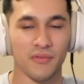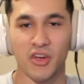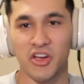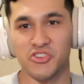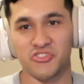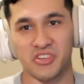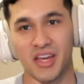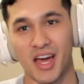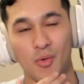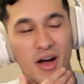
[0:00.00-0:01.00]
Very interesting.
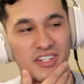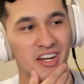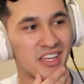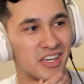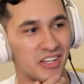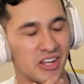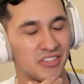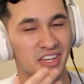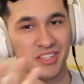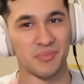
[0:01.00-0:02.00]
I gotta watch that again, you
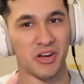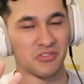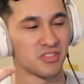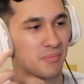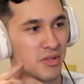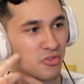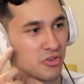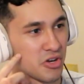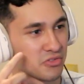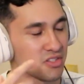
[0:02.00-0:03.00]
know, take some notes, some
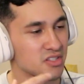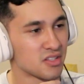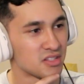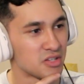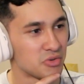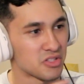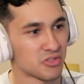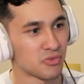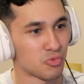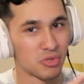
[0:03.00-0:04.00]
mental notes, see what's
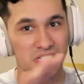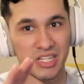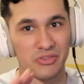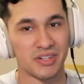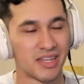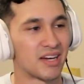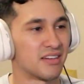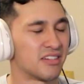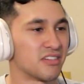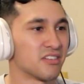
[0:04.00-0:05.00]
really going
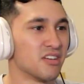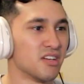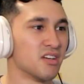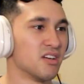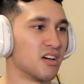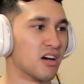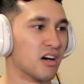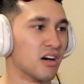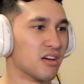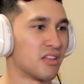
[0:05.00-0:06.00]
down here.
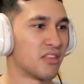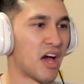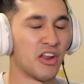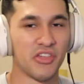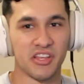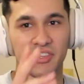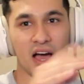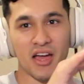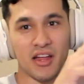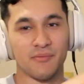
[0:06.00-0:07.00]
I know that
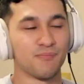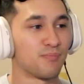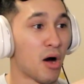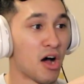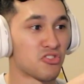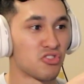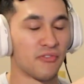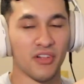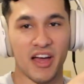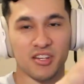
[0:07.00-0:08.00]
I gotta pause through
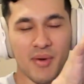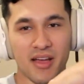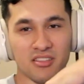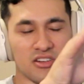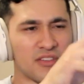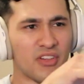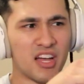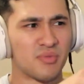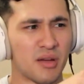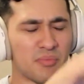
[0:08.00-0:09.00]
the flashbacks, not the
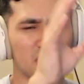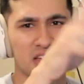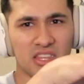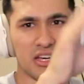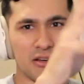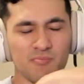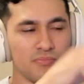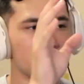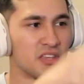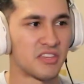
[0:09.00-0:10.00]
flashback, but like the
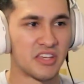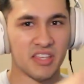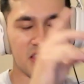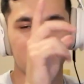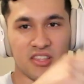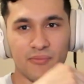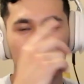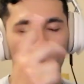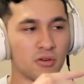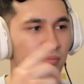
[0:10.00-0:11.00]
scenes that they skip
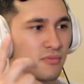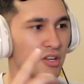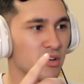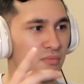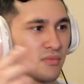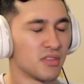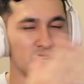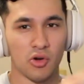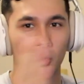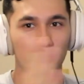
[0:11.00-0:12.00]
forward, you know,
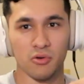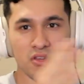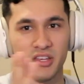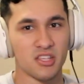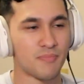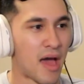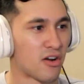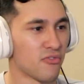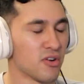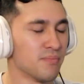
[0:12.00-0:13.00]
they do a whole
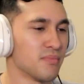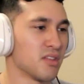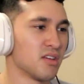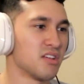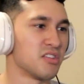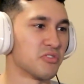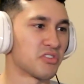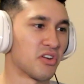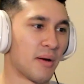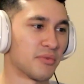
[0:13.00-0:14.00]
spatter of them, see
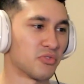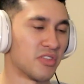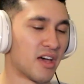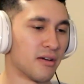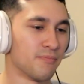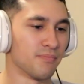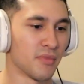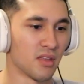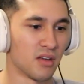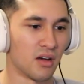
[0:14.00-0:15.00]
what's going on between that.
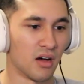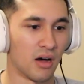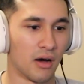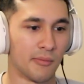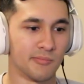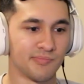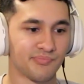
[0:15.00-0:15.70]
I